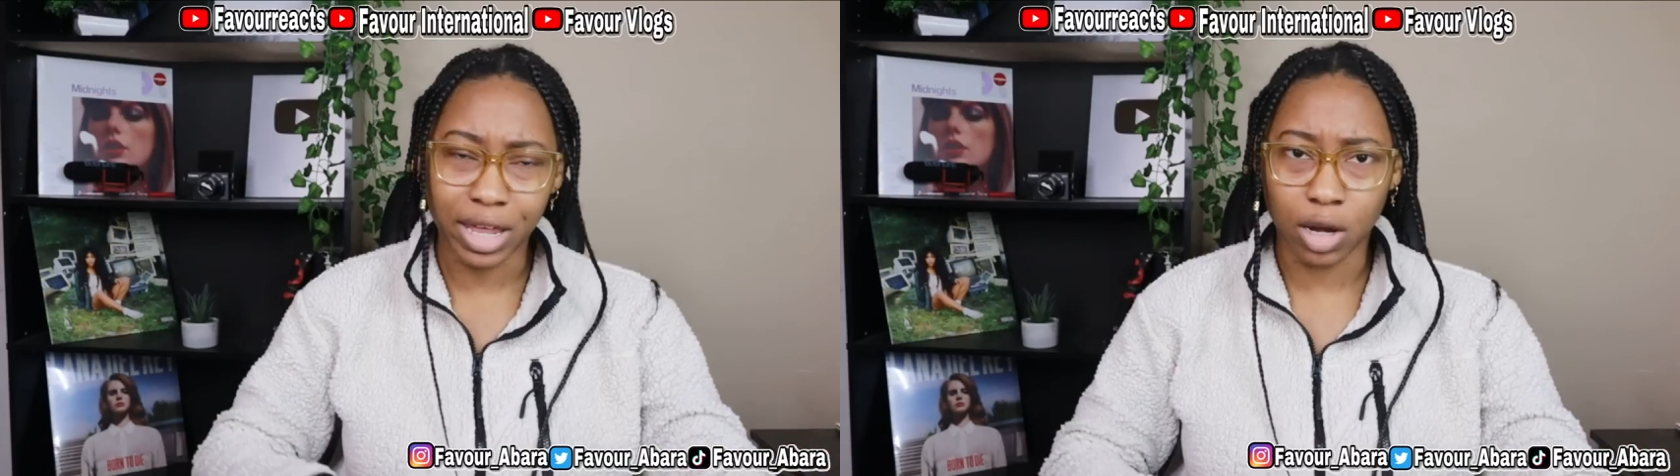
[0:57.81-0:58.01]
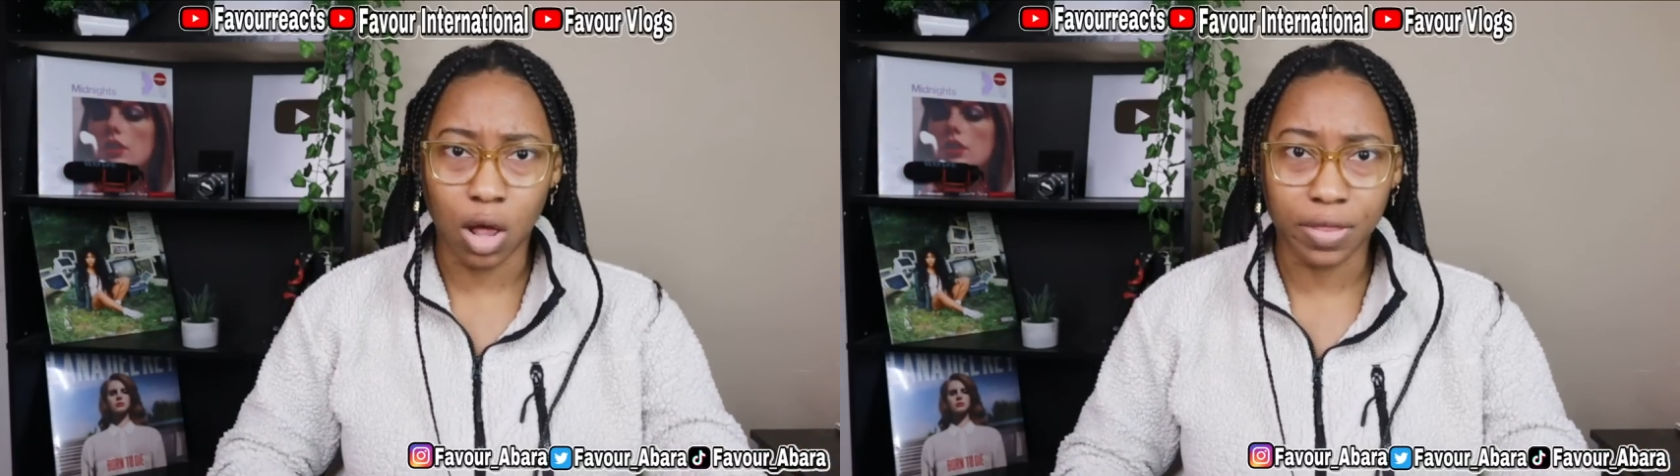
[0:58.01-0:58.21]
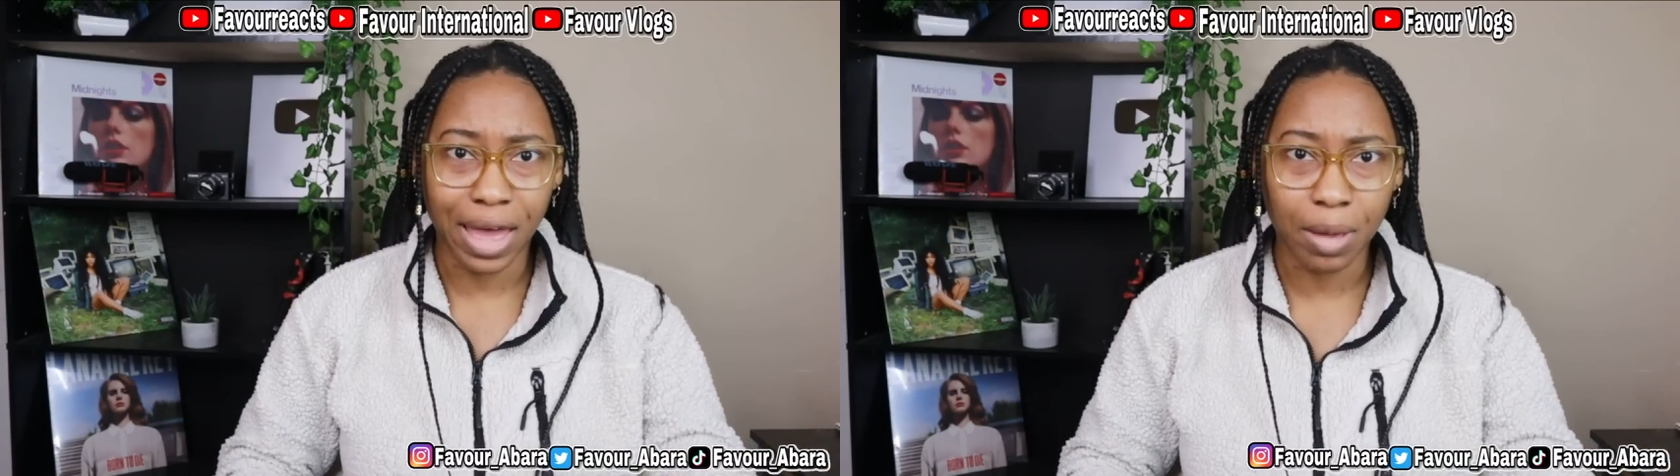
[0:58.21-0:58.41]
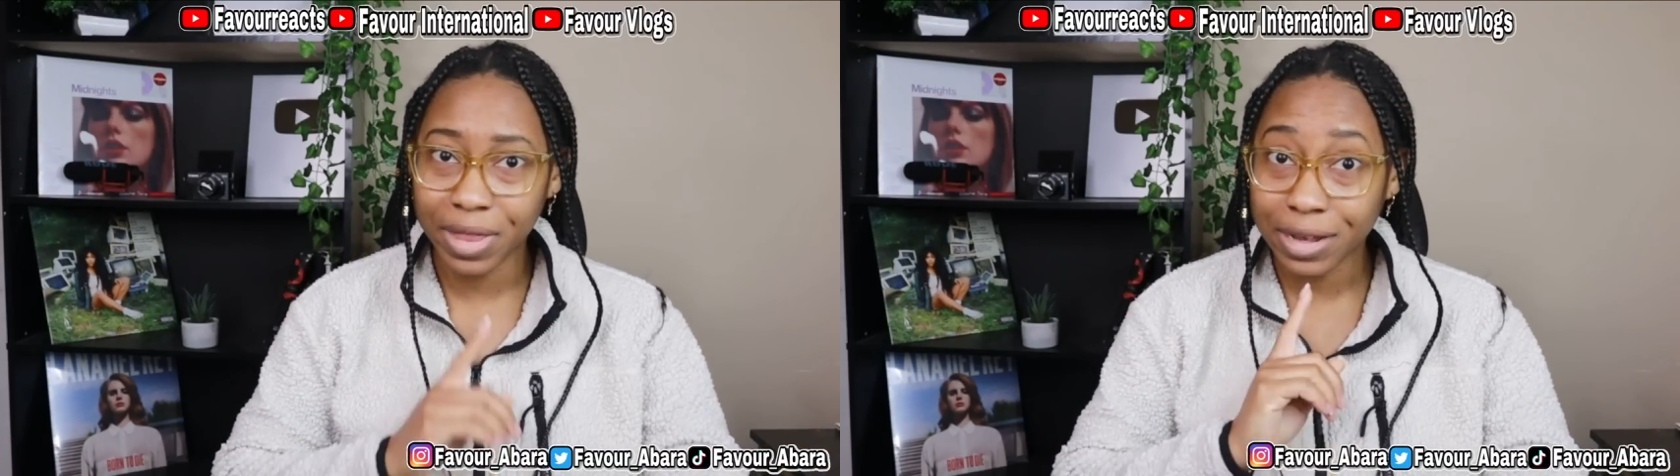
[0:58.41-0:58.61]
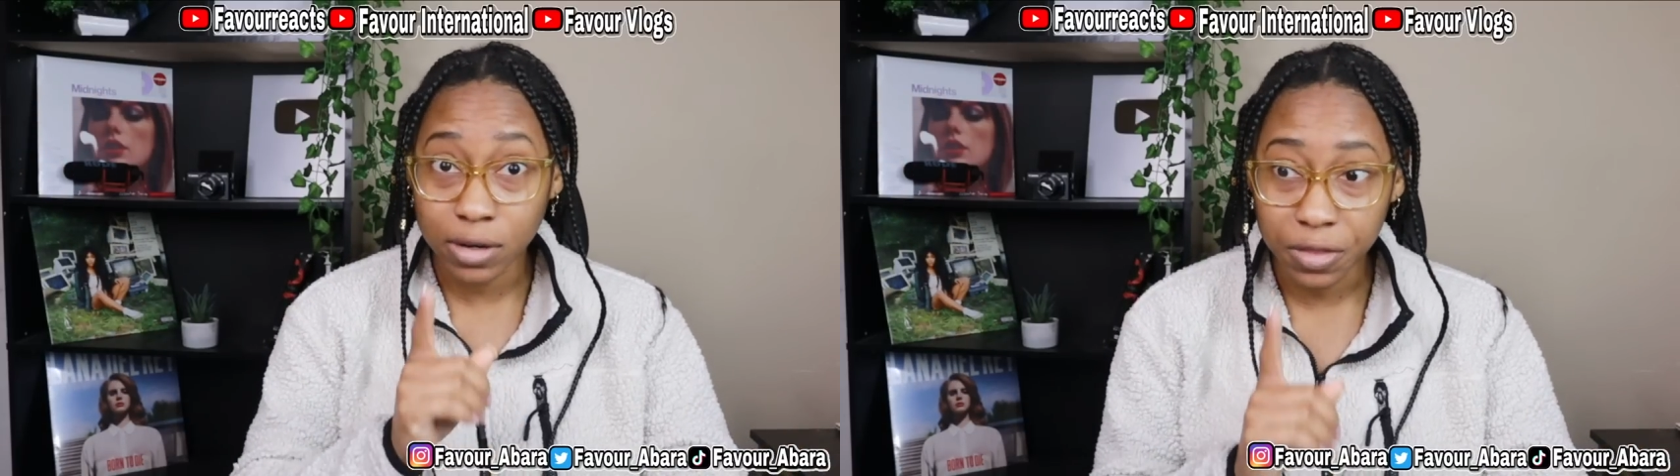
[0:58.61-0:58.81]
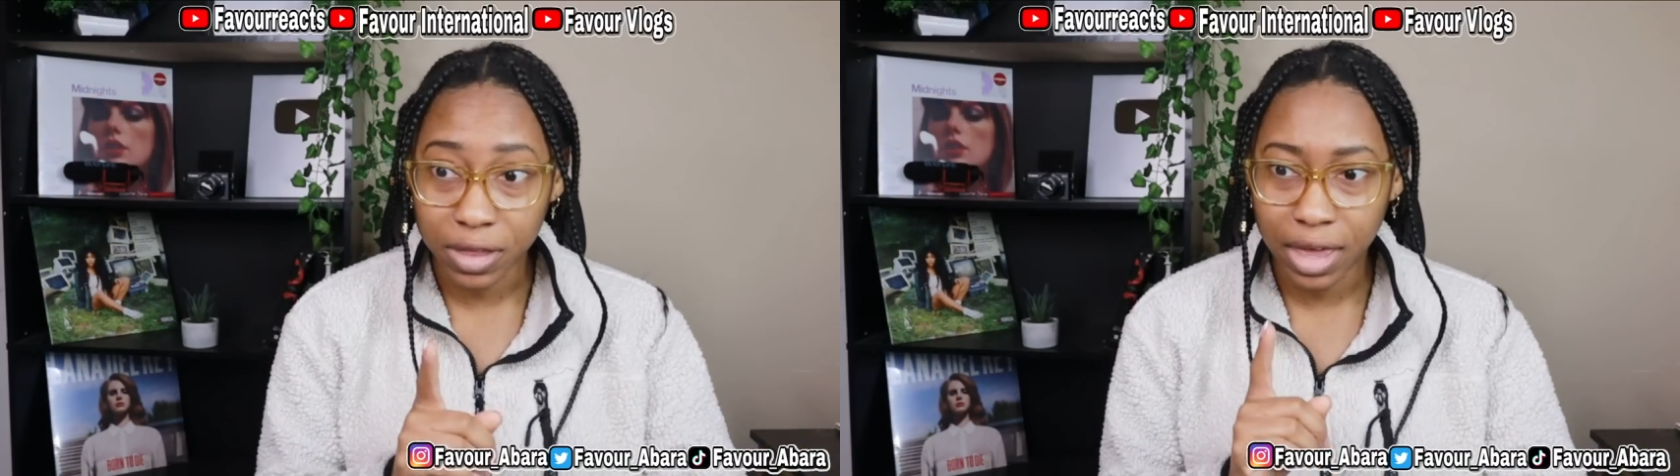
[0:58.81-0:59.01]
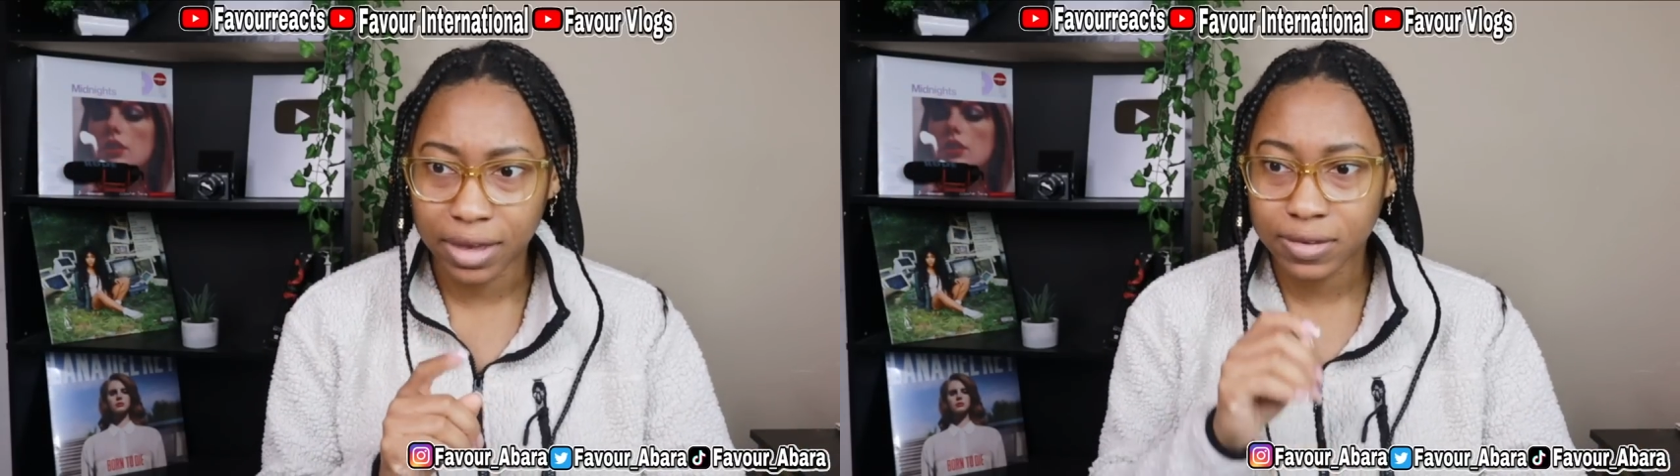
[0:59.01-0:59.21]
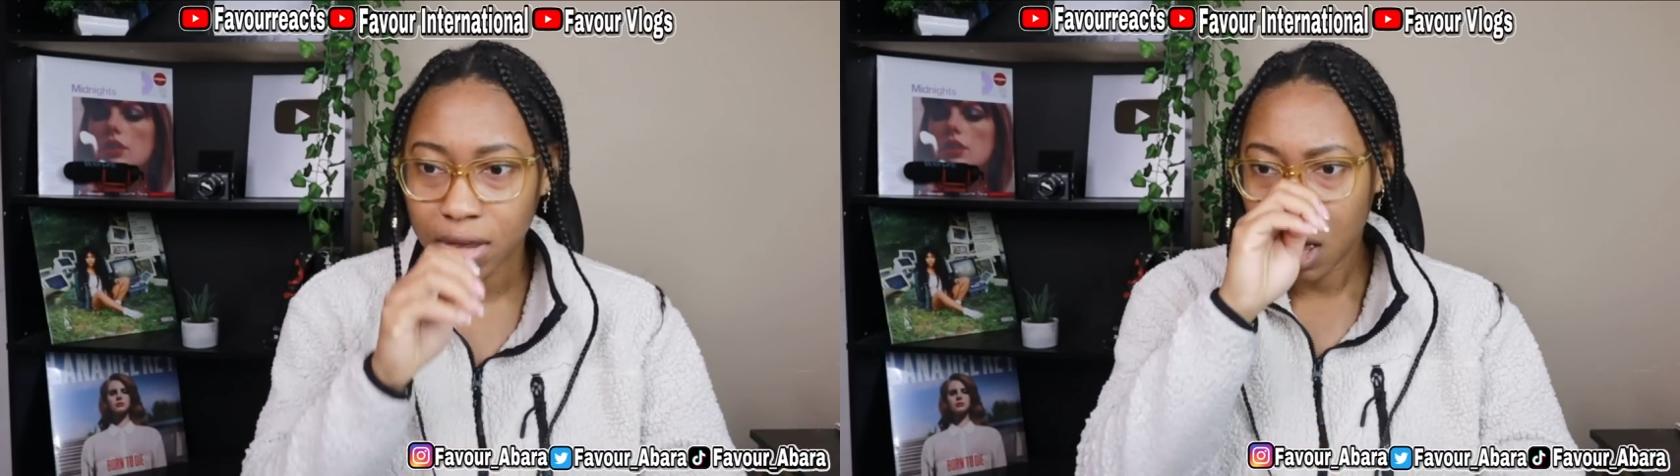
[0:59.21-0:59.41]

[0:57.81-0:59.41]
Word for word: and all that, but that's not the case.